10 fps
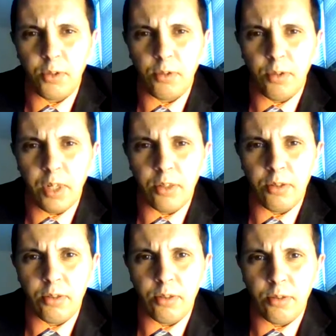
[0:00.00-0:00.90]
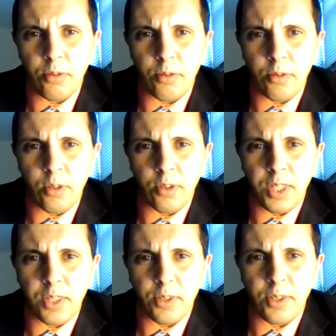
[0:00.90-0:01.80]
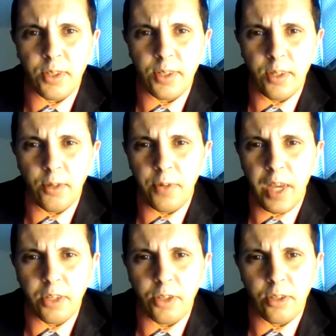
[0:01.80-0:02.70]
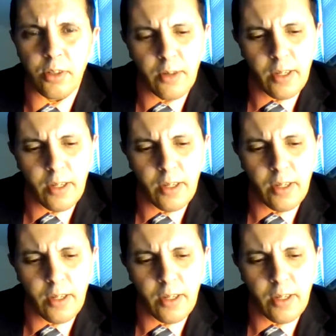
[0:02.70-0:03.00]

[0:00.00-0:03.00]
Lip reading: to other contexts of action